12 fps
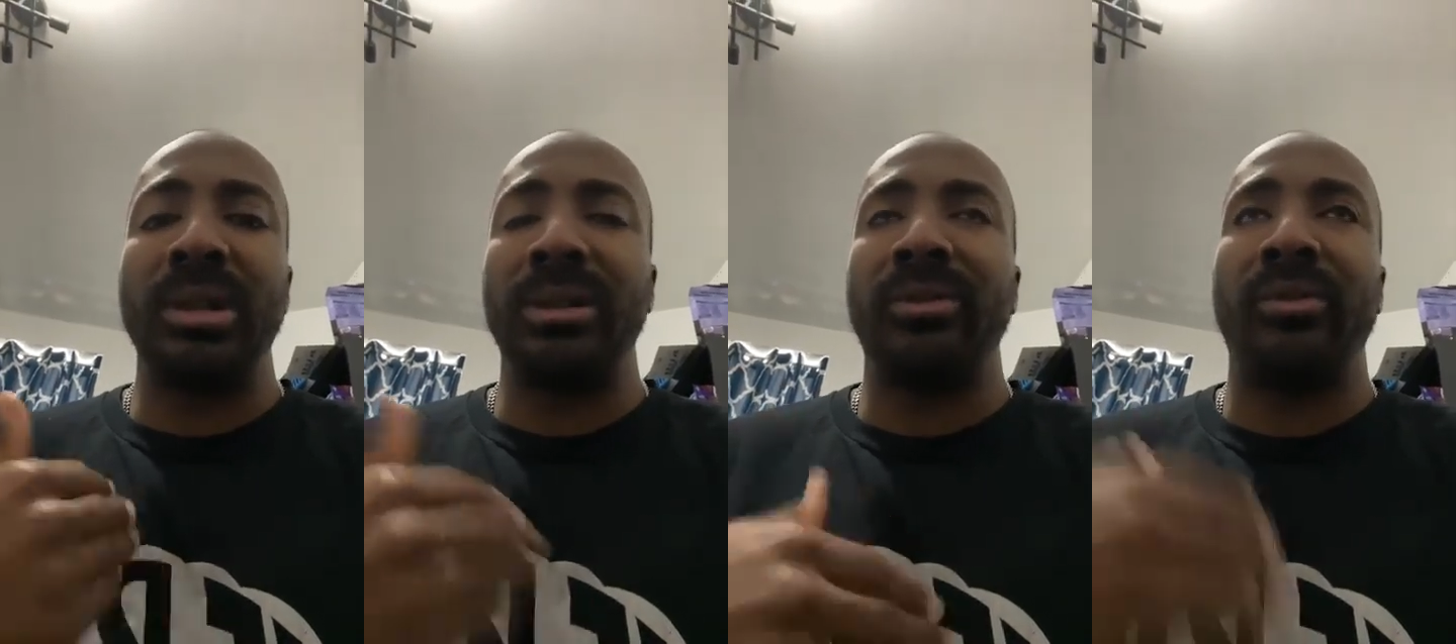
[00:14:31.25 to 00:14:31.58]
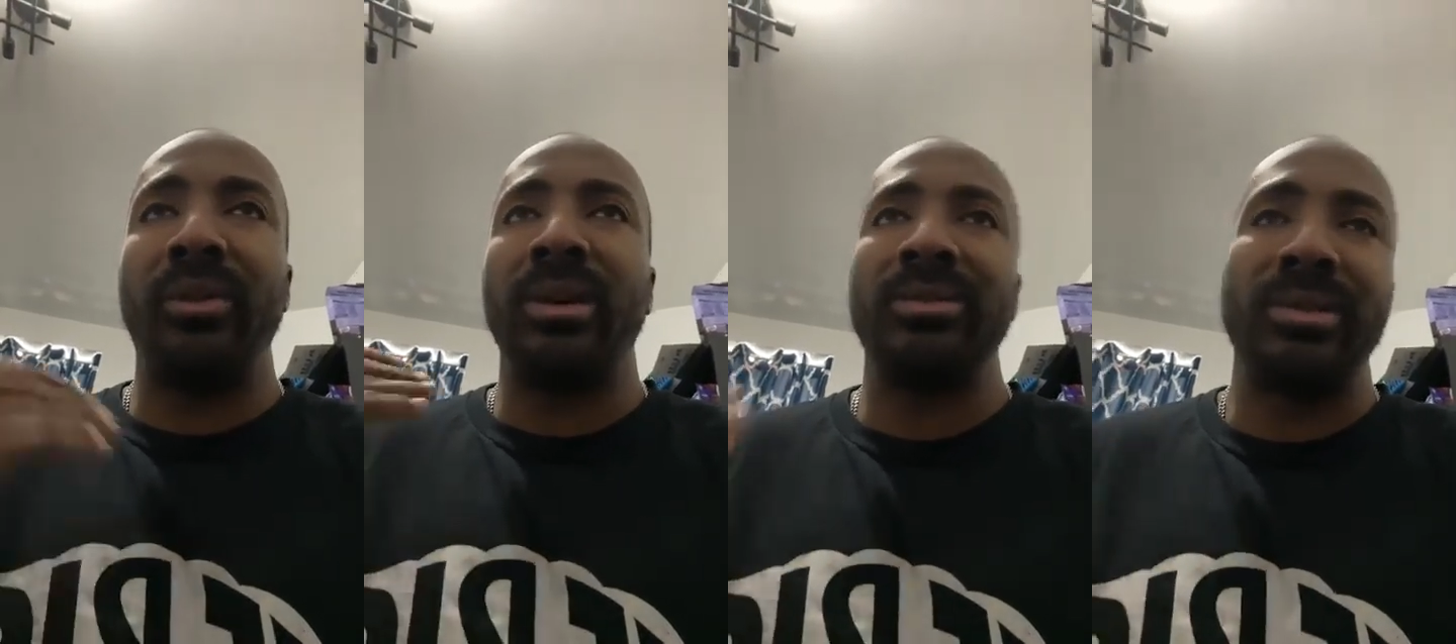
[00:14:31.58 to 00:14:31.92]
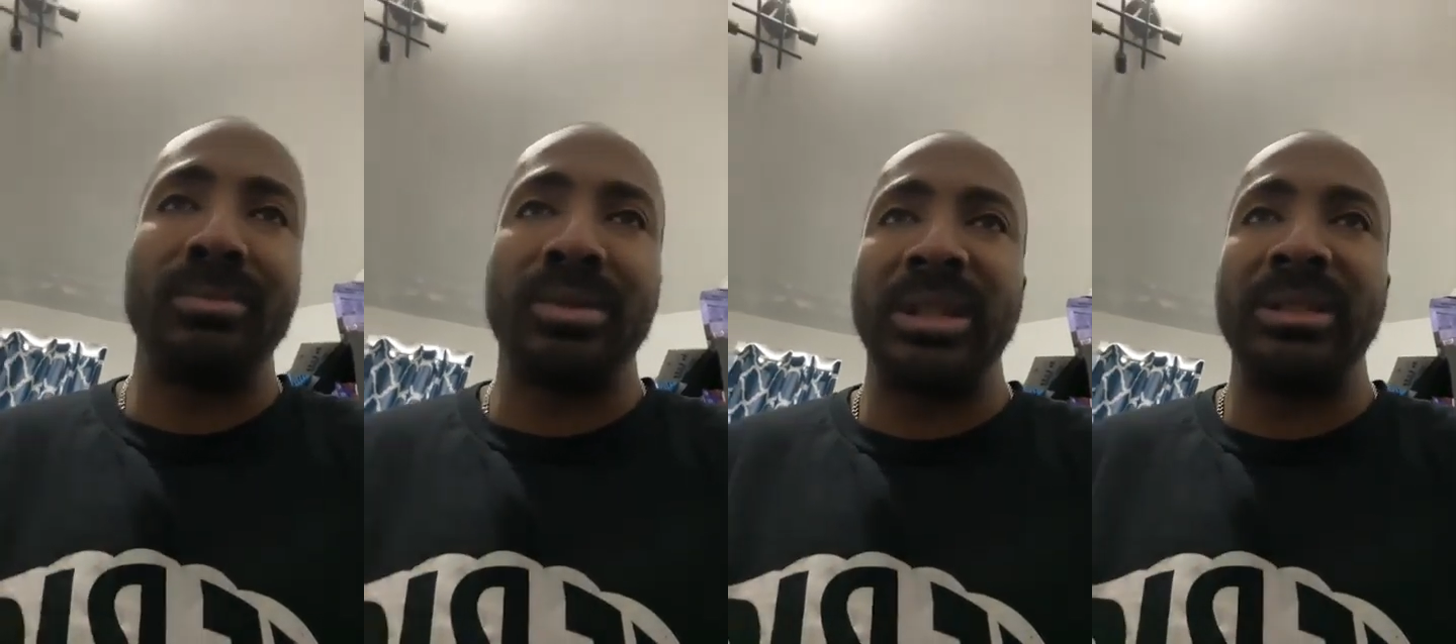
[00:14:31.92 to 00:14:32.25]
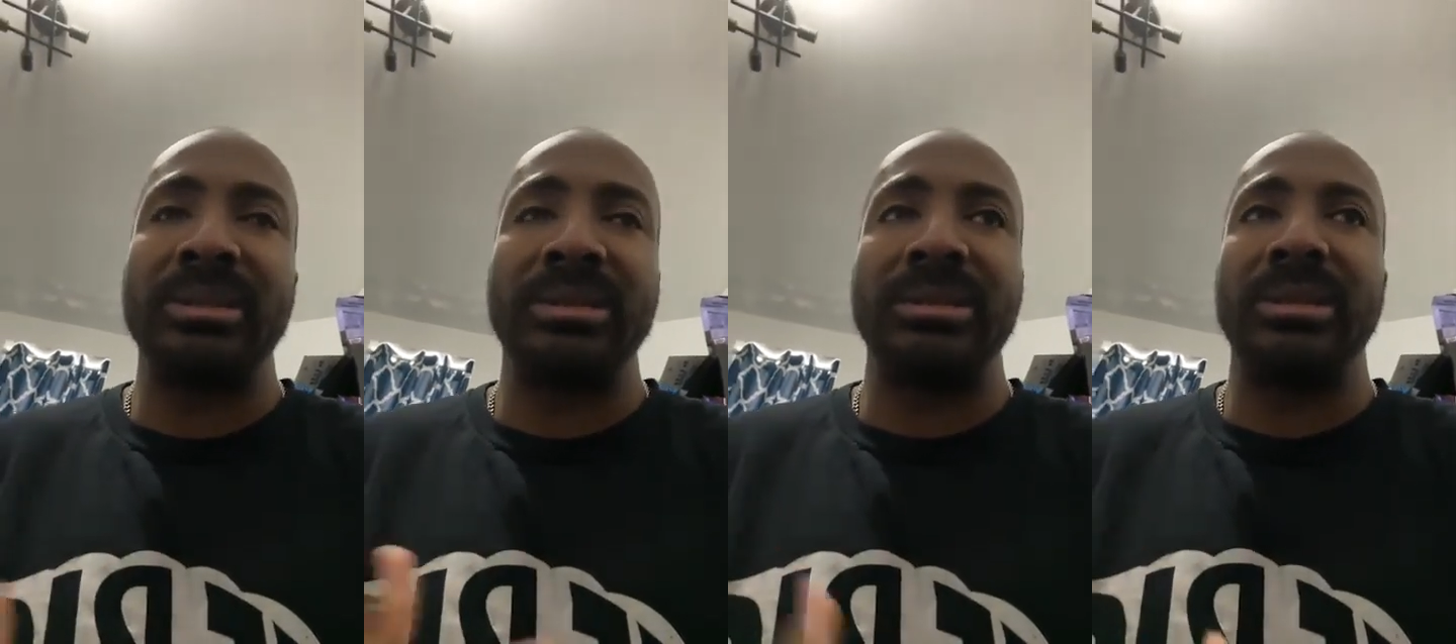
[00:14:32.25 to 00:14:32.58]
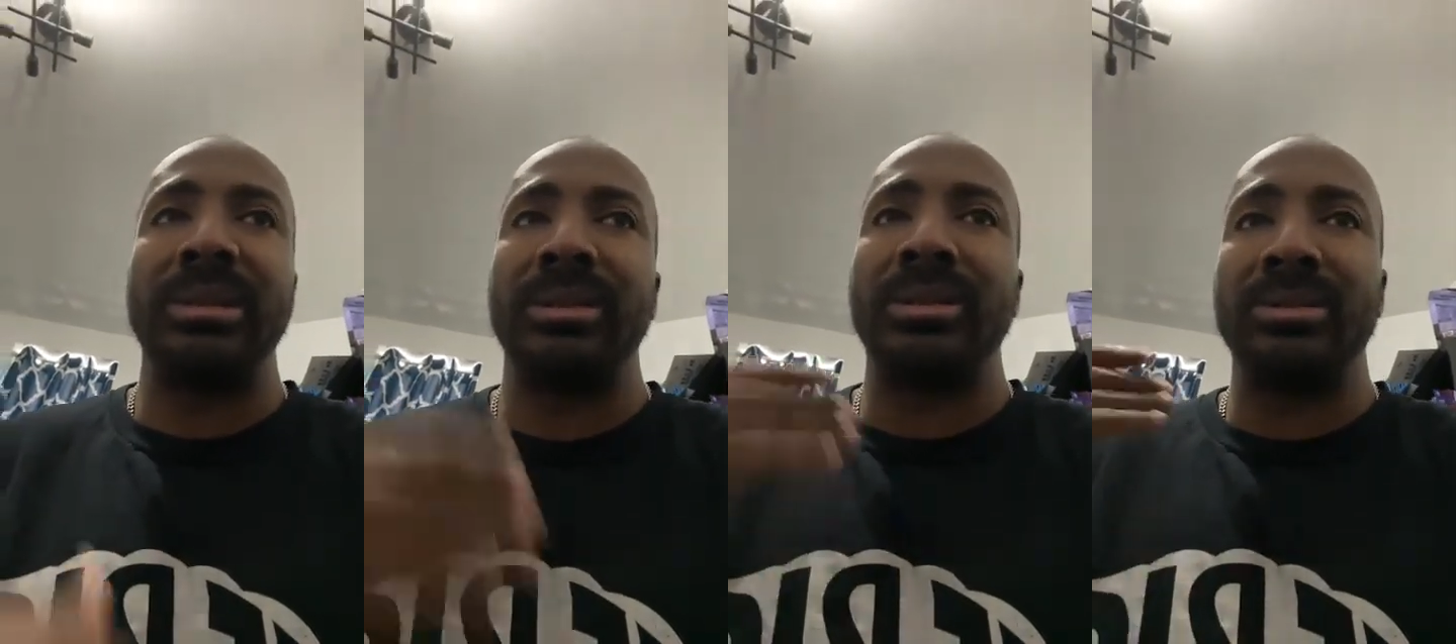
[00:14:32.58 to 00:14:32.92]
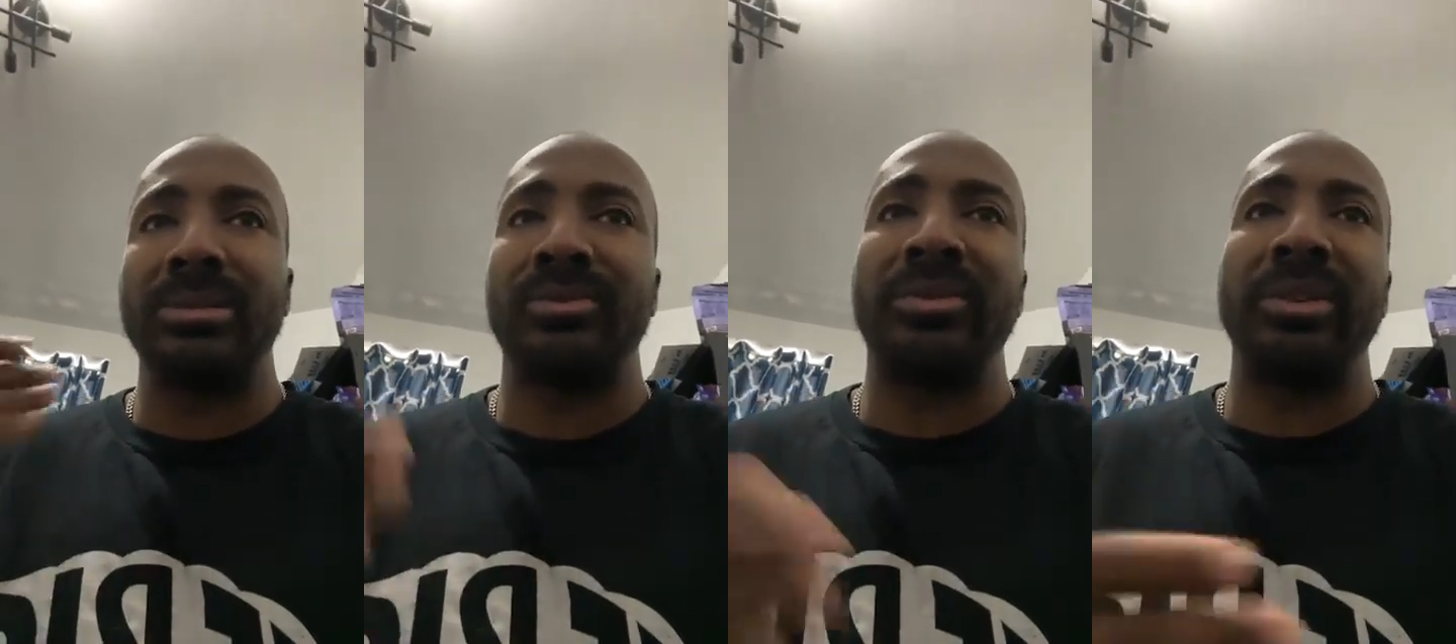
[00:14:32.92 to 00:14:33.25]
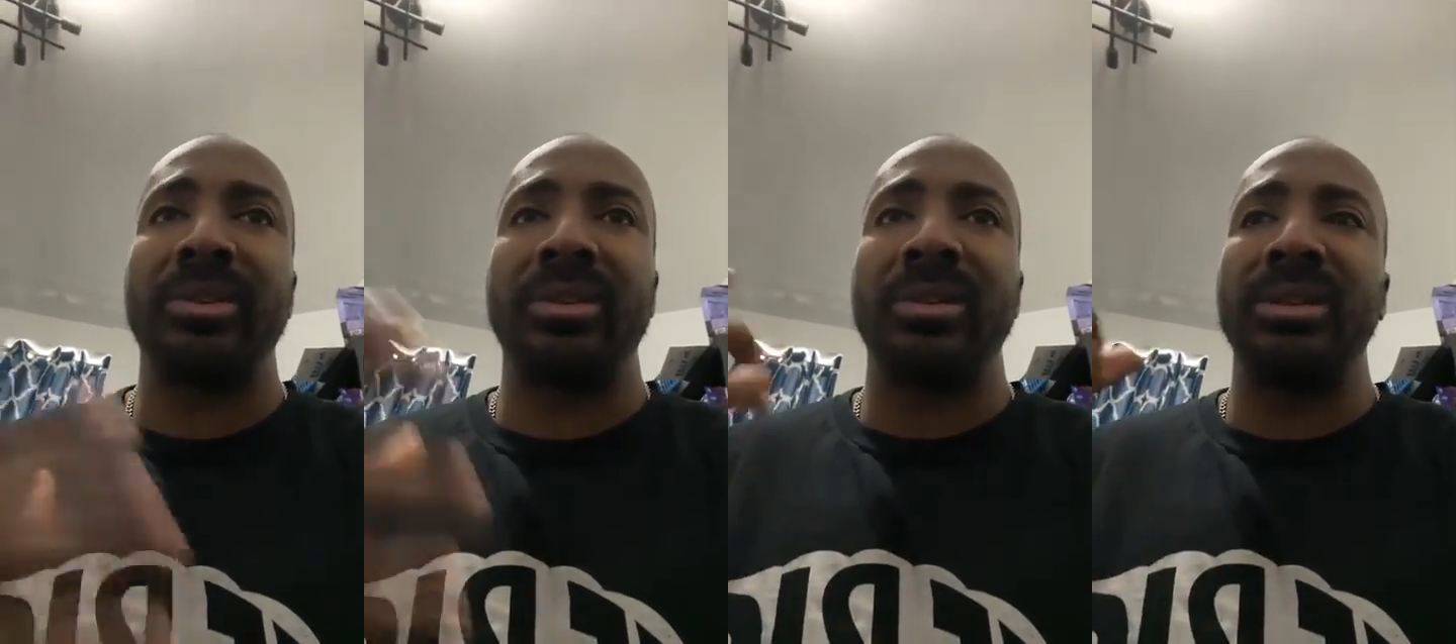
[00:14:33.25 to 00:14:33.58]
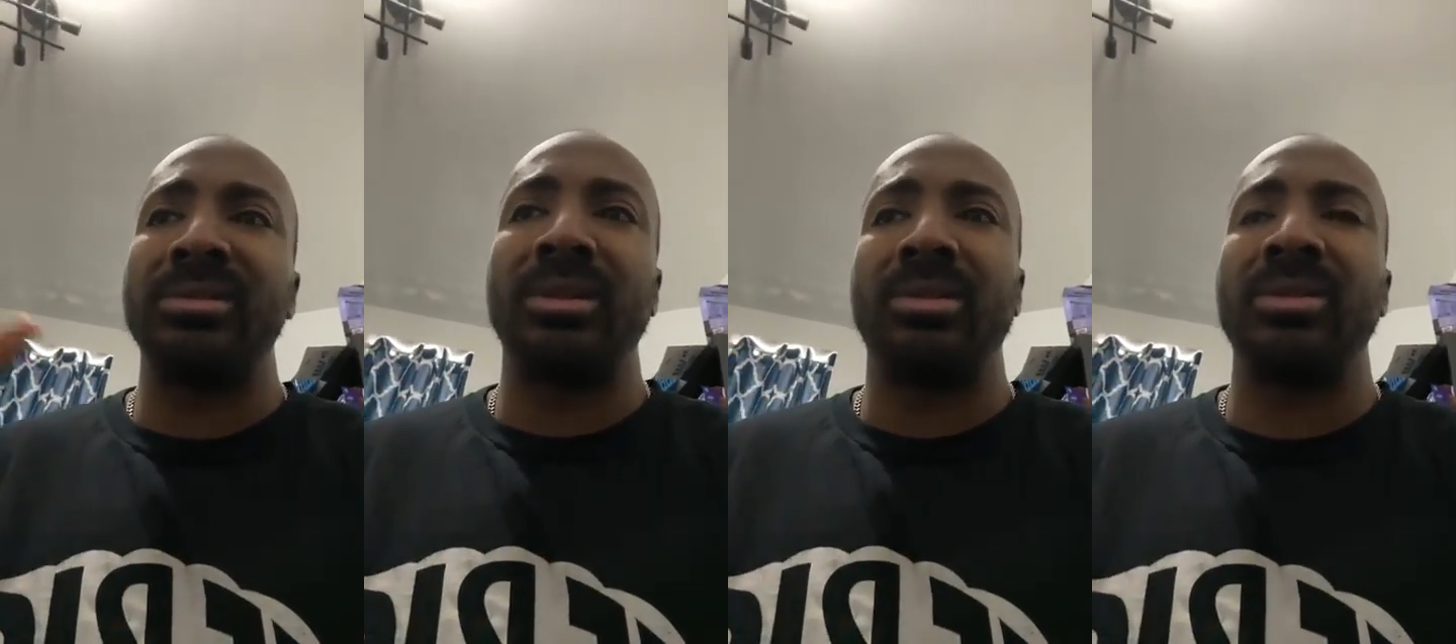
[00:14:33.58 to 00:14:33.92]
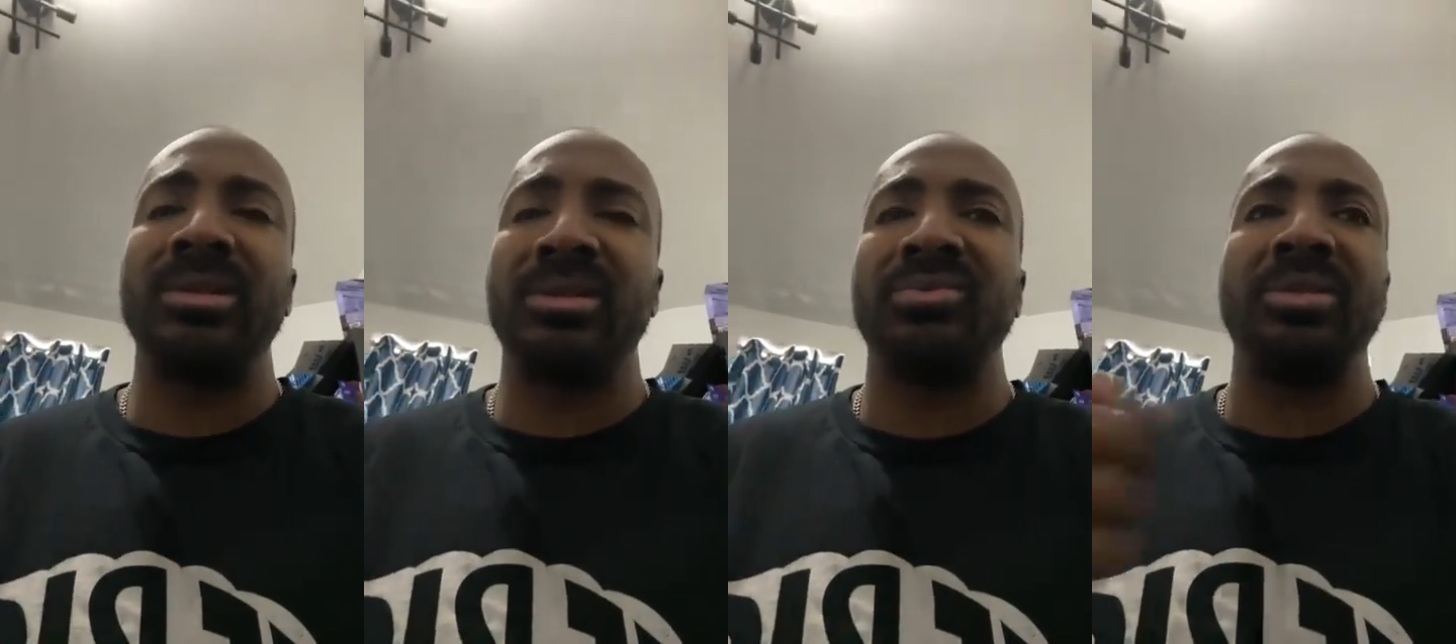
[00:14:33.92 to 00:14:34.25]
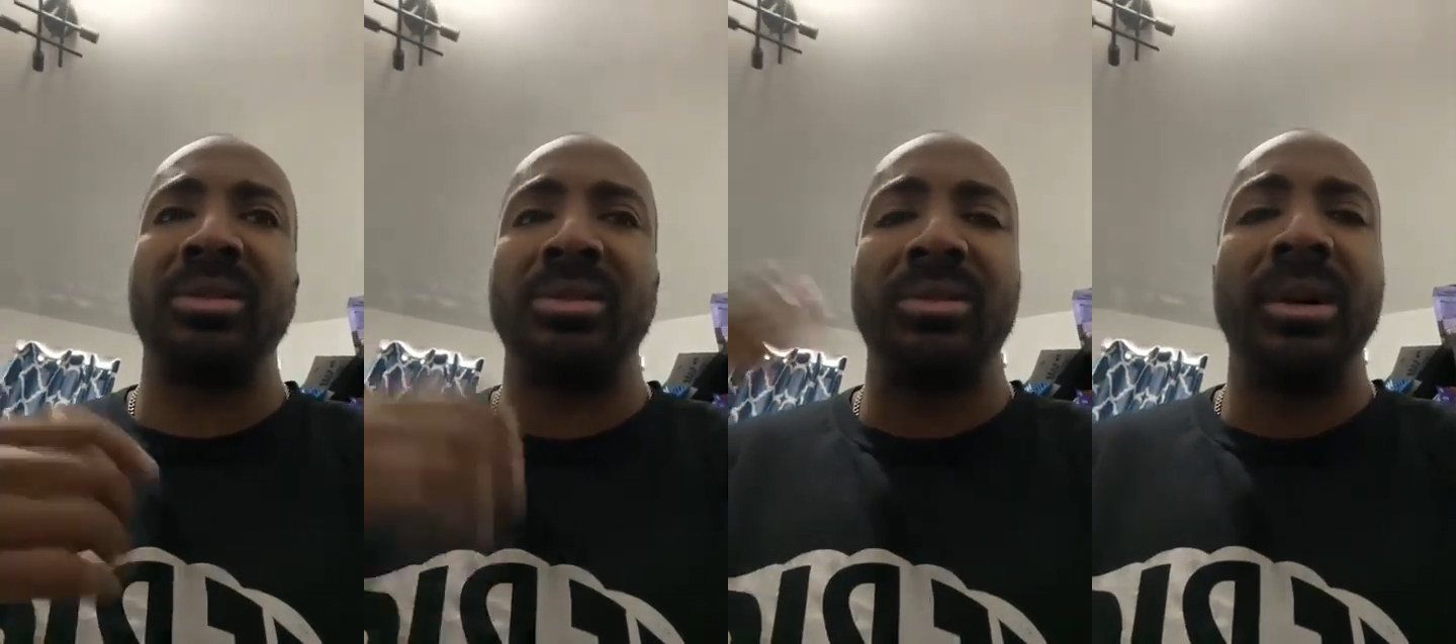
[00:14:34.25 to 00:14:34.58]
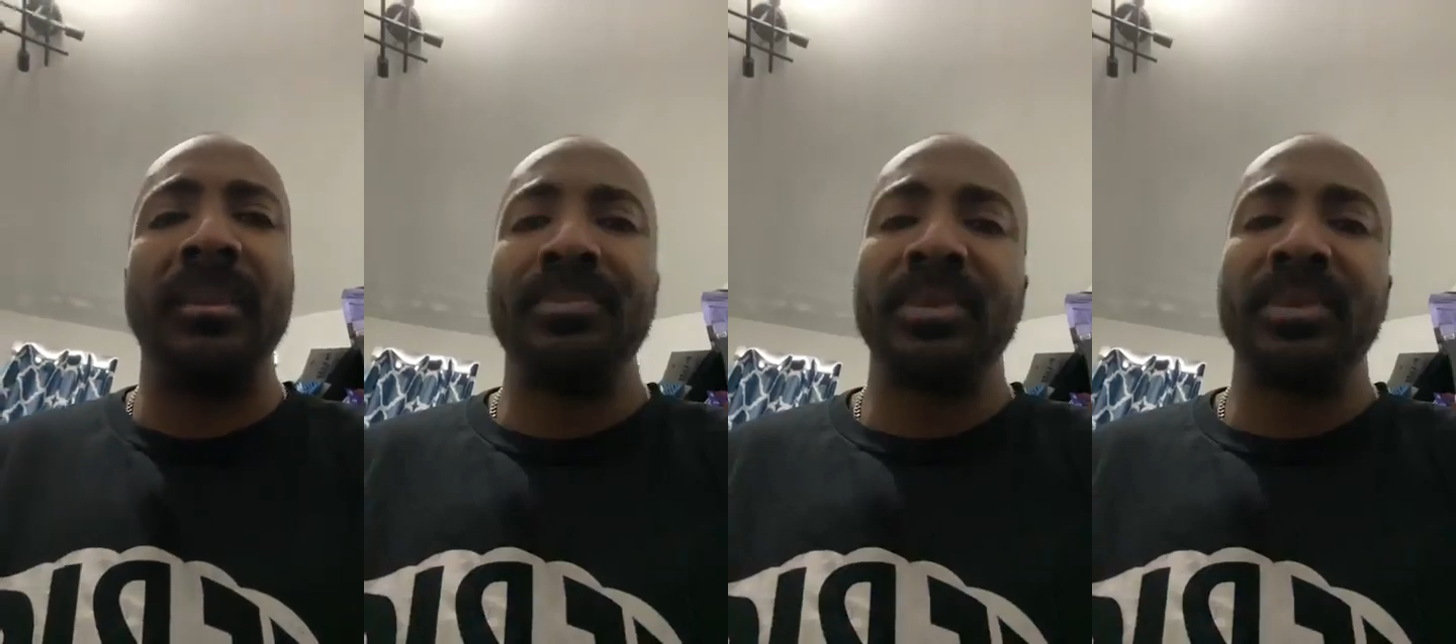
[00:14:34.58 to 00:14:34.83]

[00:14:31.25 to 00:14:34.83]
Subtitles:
and the fear of complacency, and this fear, and all this fear